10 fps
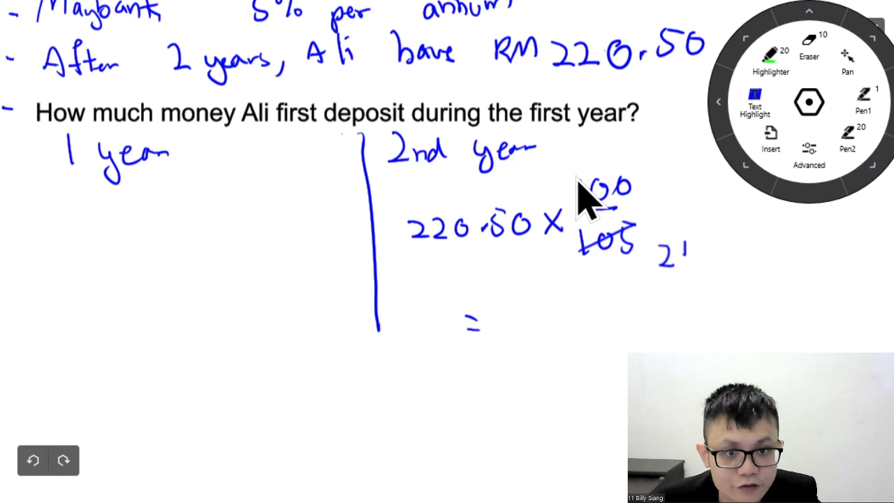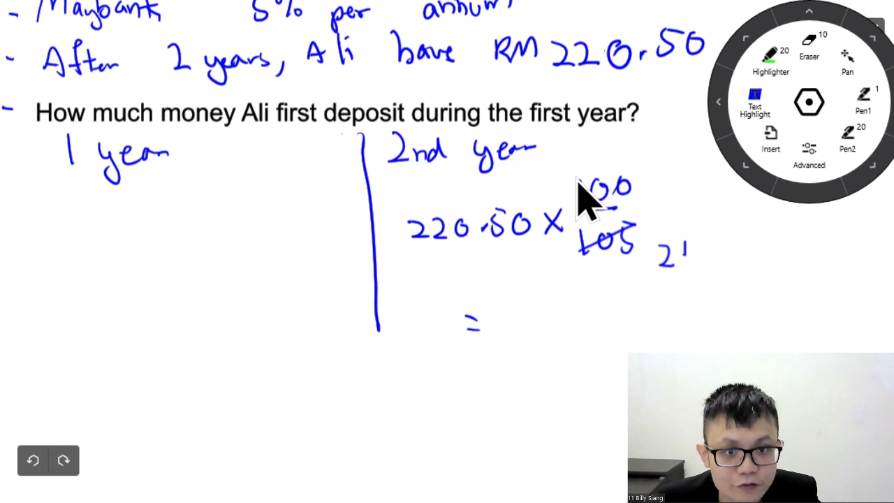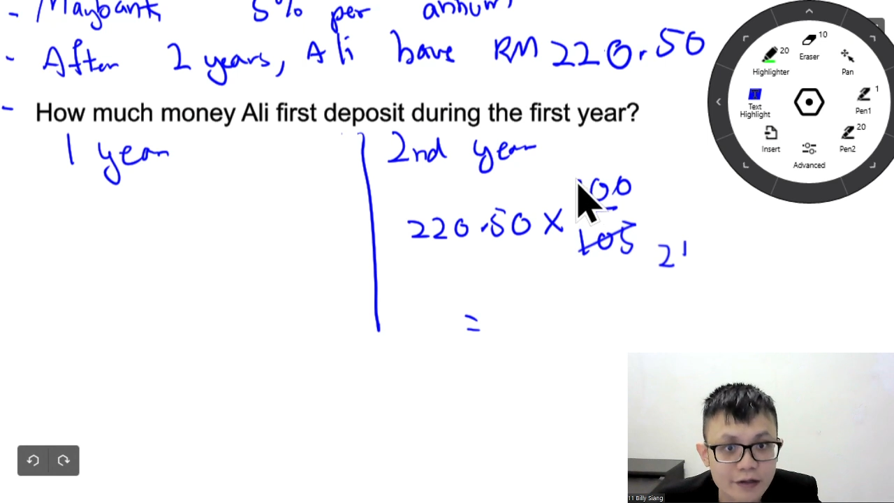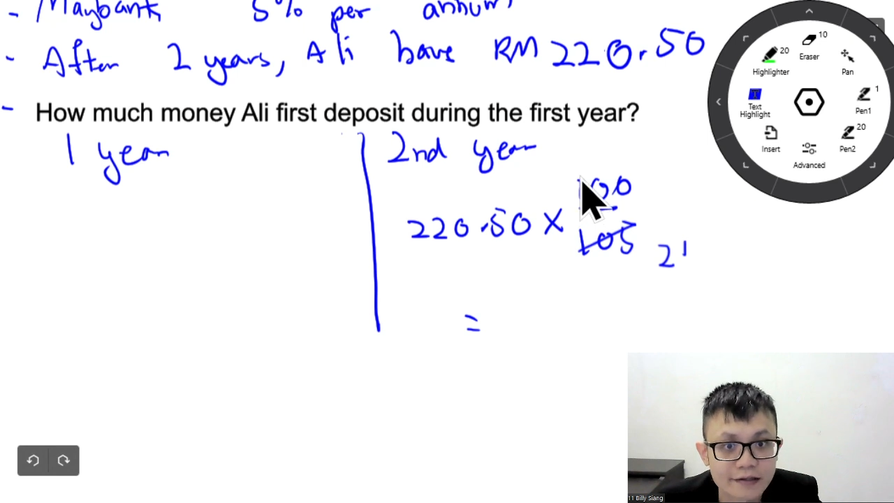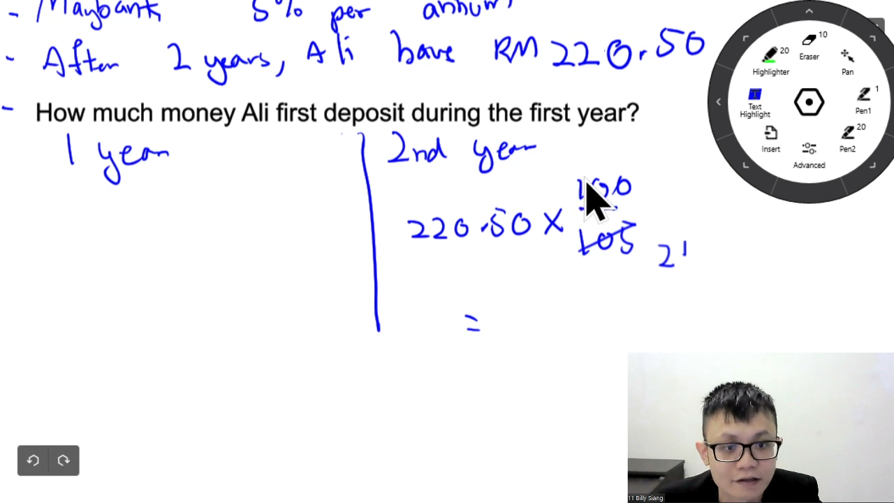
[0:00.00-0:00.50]

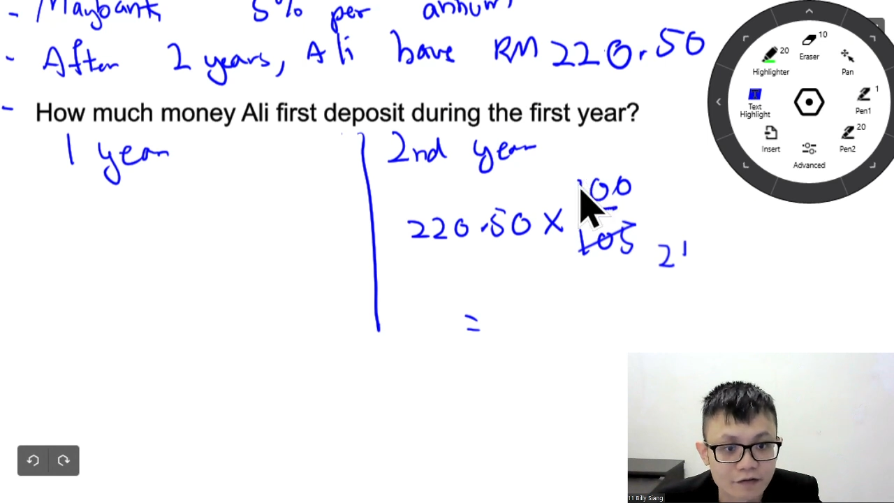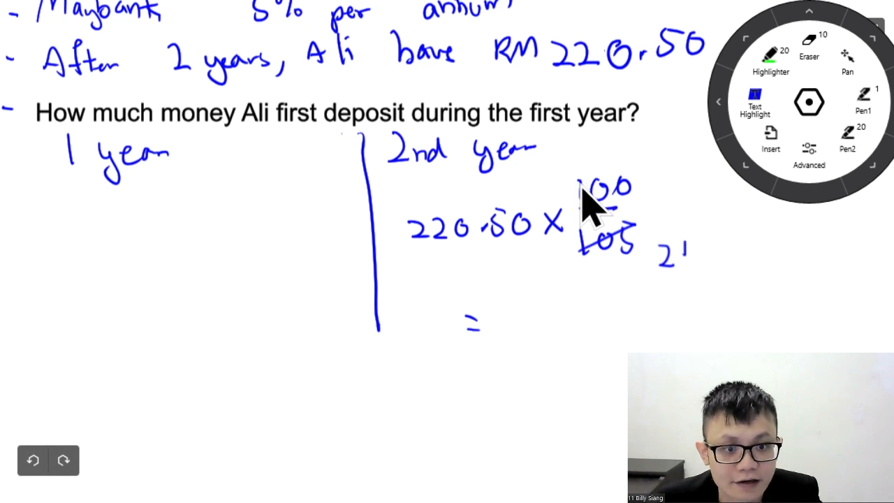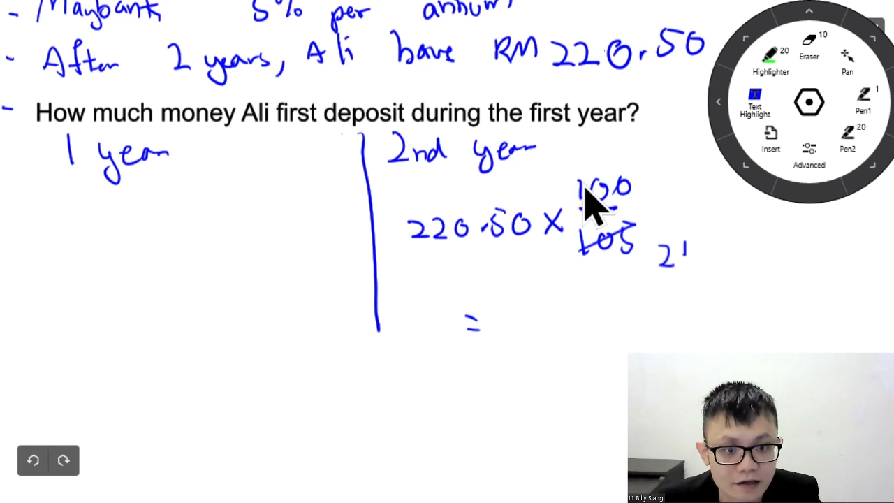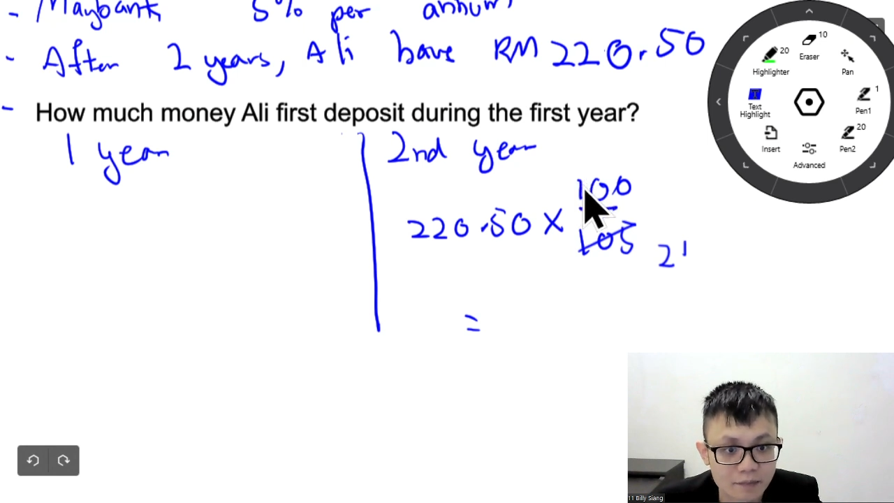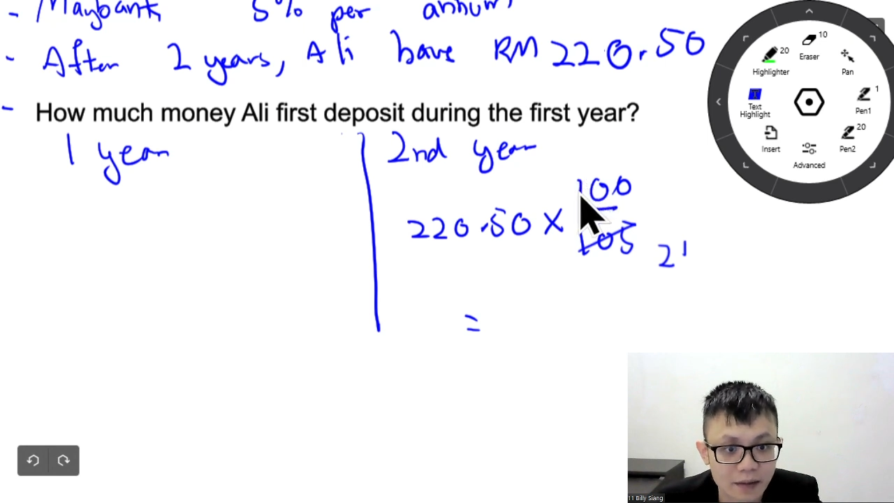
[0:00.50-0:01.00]
one
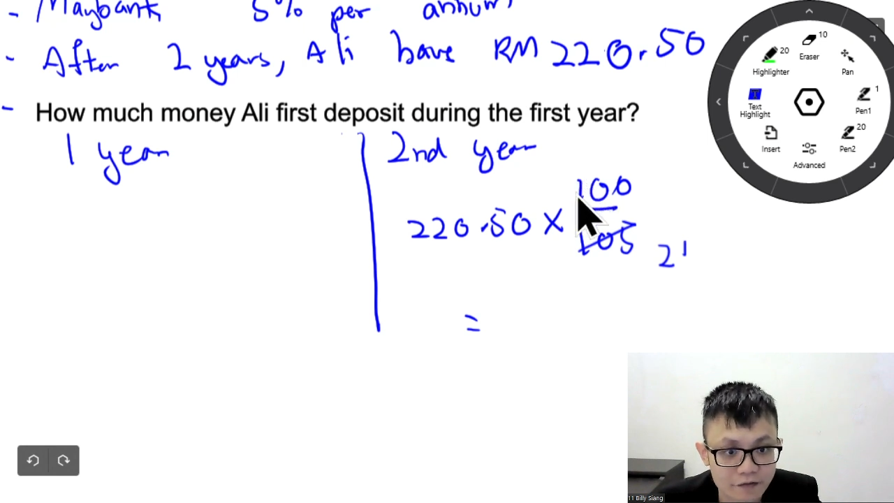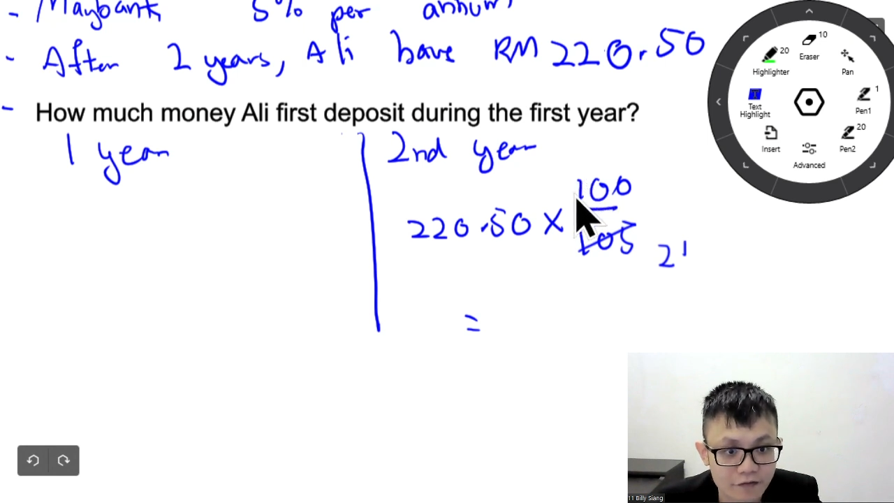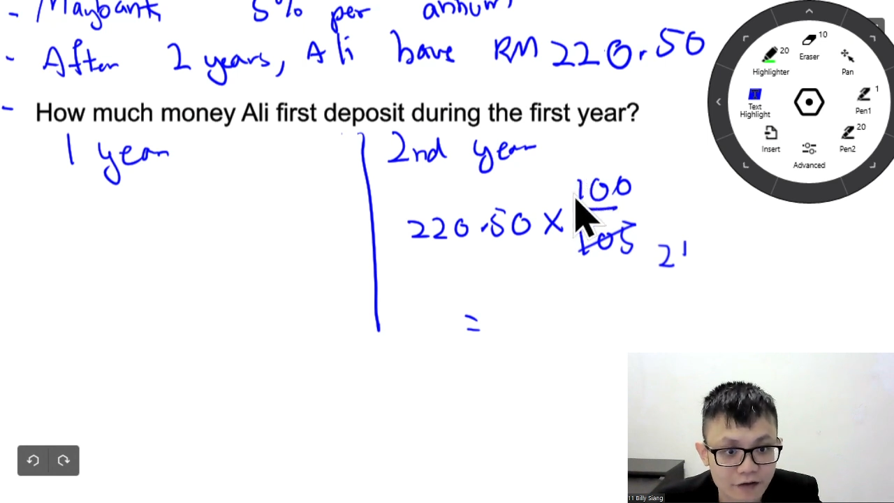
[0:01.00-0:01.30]
divided by